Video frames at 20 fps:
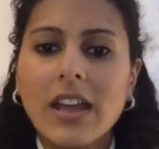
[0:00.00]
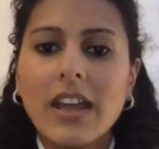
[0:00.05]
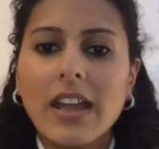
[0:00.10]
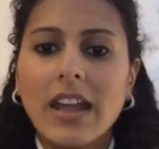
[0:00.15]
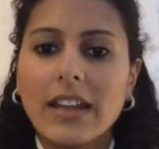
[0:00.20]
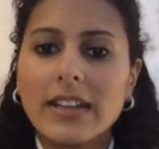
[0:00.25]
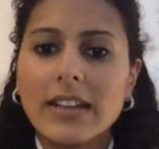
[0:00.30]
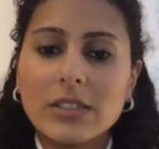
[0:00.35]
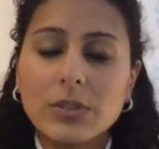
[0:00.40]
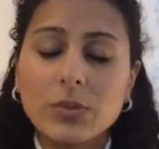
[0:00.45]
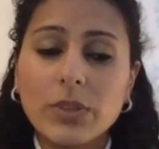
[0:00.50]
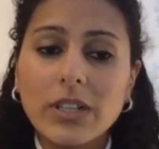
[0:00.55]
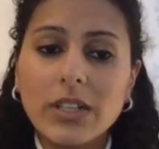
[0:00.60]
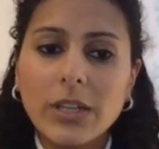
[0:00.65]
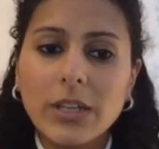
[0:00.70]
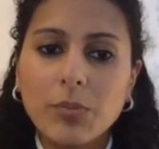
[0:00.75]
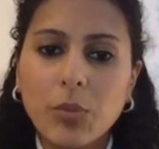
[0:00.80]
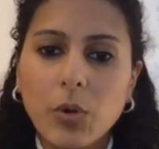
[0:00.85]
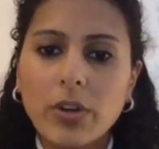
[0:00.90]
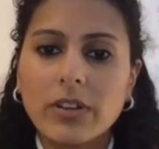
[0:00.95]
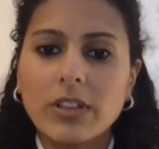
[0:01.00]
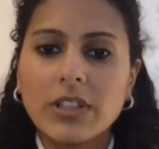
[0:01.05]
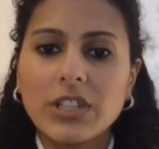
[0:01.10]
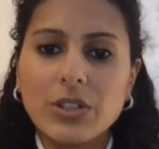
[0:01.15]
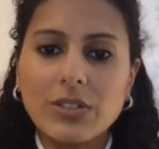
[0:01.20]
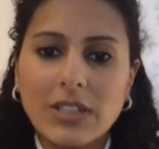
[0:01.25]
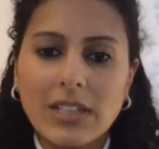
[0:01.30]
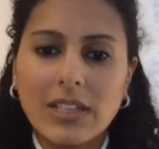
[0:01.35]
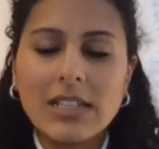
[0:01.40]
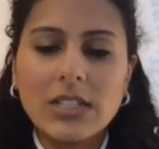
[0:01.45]
And it's really important. You
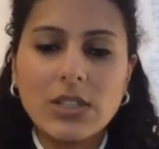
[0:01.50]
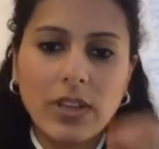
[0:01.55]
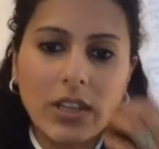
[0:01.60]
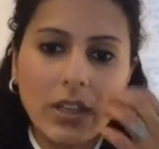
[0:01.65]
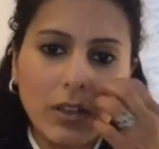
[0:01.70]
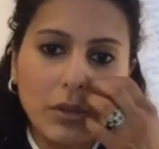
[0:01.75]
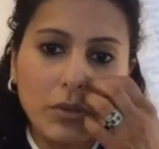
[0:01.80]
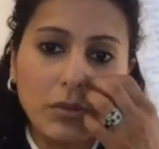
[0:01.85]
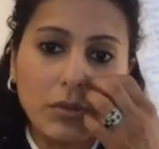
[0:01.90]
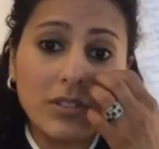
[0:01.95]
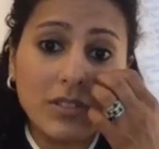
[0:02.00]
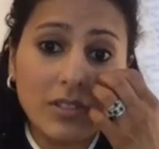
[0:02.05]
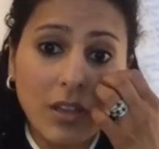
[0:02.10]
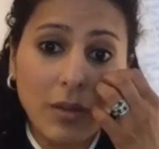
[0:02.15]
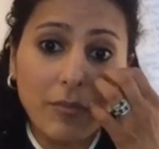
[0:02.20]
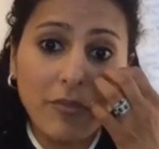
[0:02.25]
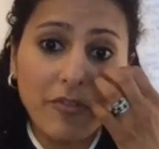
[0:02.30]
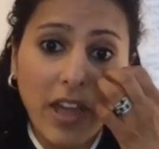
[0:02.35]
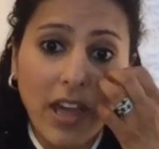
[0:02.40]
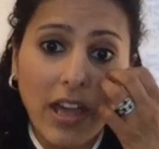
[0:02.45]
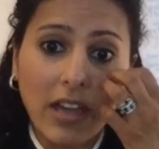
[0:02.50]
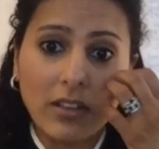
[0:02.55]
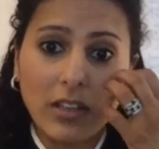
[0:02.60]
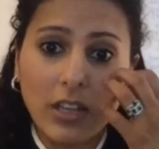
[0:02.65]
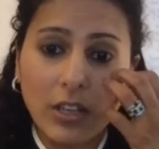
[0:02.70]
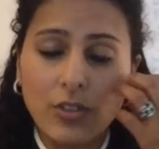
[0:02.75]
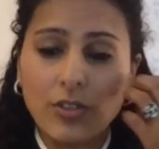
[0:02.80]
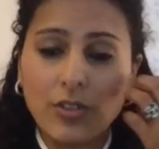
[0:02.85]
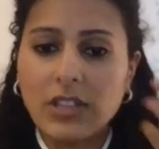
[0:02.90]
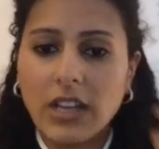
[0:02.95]
need to include some fat in
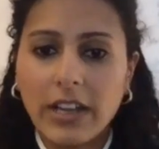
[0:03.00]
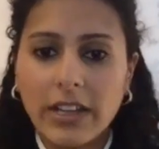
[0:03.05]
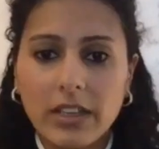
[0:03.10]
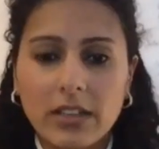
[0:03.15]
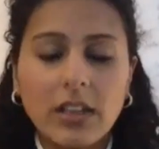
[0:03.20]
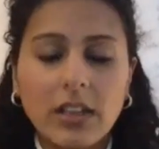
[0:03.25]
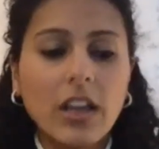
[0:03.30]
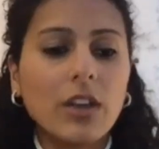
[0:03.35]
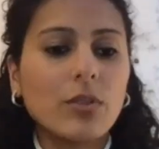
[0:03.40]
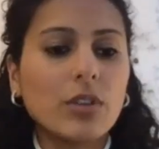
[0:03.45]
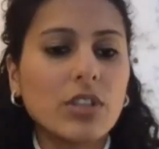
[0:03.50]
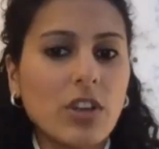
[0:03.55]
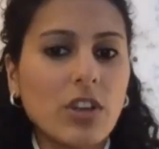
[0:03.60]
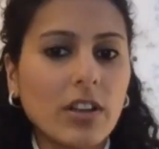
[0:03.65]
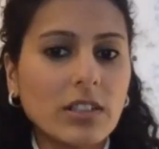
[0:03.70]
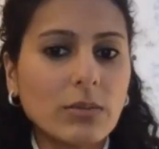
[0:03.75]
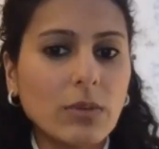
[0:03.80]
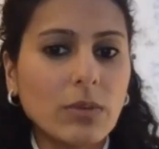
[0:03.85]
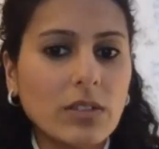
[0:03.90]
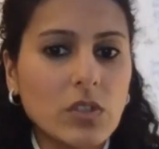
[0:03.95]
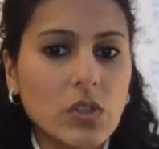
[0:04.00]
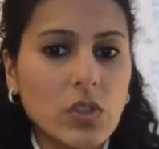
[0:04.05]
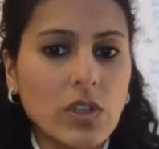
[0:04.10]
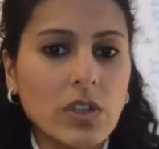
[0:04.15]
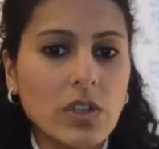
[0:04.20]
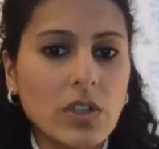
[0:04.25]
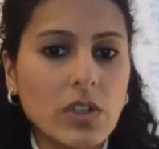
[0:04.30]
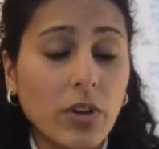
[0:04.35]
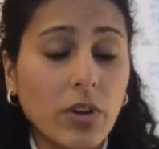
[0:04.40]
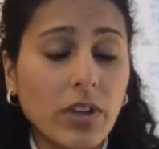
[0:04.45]
your diet. We talked about
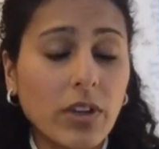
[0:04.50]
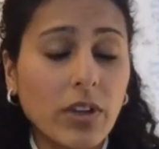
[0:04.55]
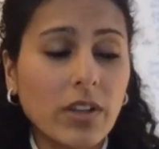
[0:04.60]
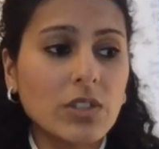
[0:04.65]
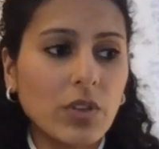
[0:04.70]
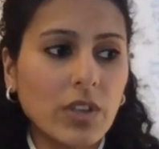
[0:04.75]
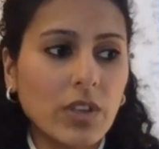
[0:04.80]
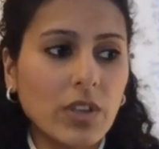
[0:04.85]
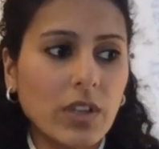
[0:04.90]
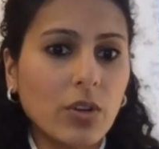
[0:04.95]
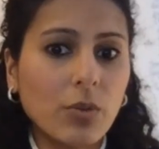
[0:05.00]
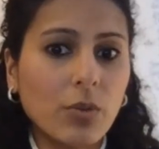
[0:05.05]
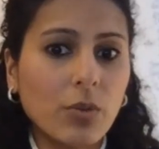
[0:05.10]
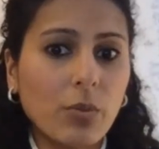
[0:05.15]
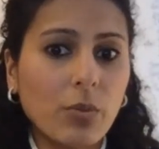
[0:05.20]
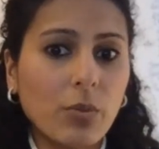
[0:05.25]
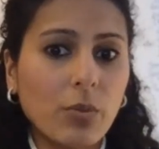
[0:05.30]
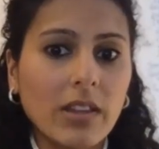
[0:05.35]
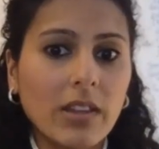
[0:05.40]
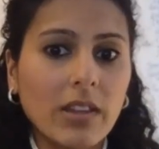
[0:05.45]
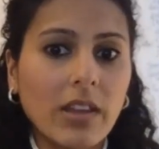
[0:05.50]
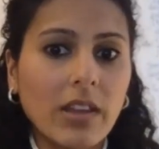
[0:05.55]
certain oils you can cook with.